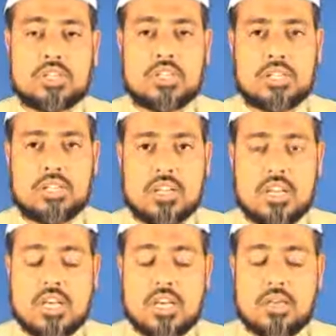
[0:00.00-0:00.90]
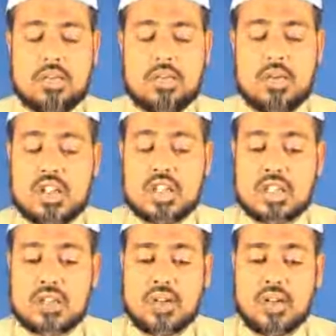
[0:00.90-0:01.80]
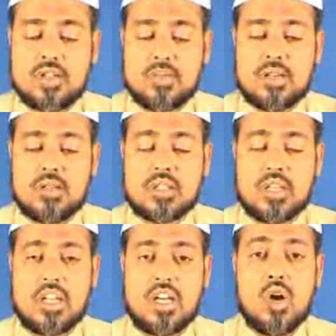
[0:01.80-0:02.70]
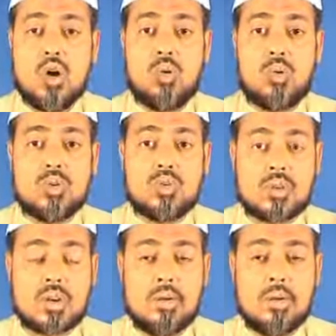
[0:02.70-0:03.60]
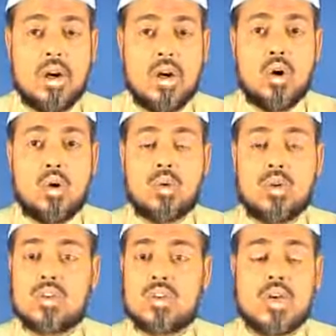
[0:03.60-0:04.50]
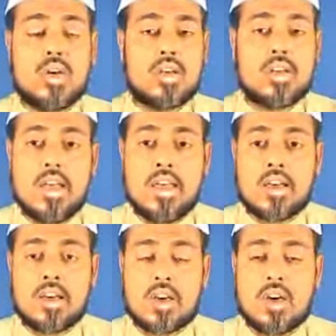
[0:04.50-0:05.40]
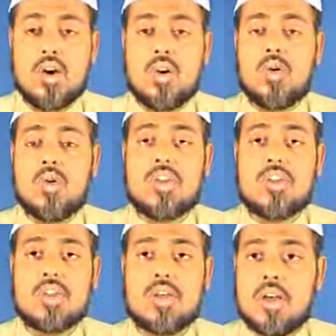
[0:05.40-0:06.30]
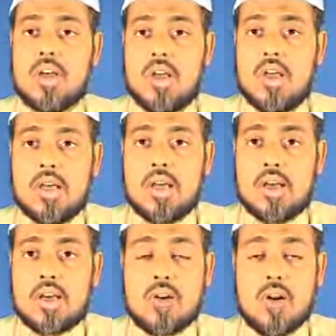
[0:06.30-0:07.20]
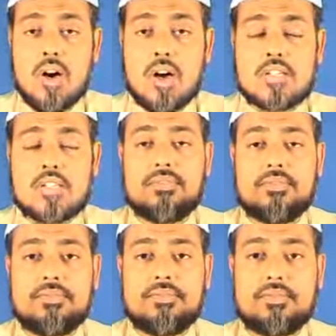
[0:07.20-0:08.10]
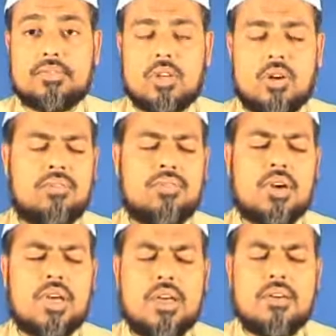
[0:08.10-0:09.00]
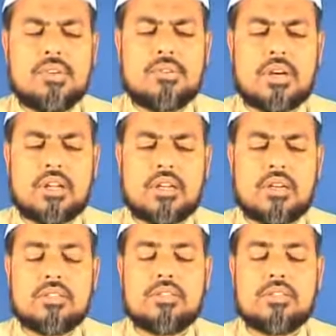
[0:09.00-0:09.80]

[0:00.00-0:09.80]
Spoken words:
we are taking the protection of Allah subhanahu wa ta'ala, who is Rabb, who is king, who is God of everyone.